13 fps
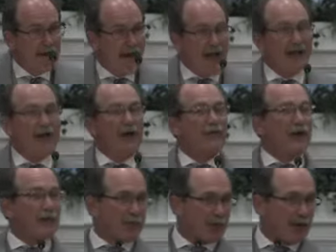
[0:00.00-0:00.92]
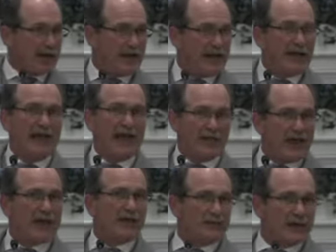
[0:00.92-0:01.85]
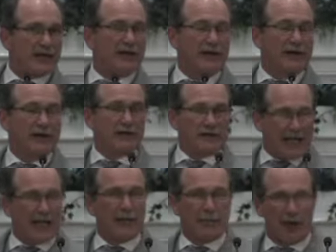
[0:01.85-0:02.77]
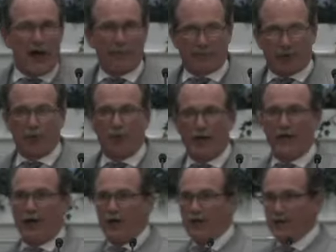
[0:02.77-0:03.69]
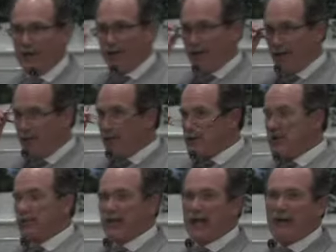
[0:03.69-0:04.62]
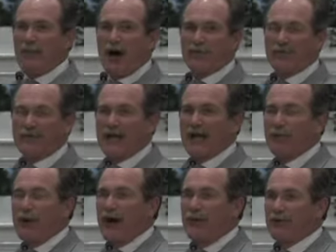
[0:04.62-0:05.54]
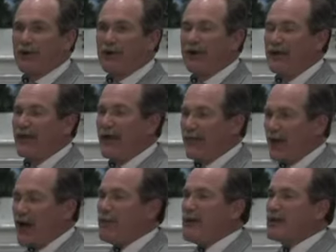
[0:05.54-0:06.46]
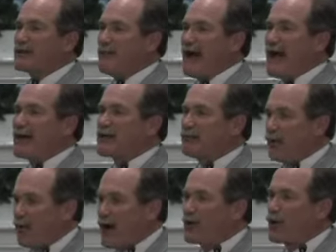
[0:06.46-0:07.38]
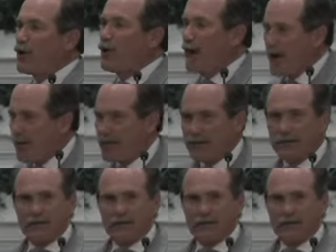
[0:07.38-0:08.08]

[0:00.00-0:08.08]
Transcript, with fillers: I know they're pretty and they can read a teleprompter well, but you take them off the teleprompter and they'll be as bad as Barack Obama.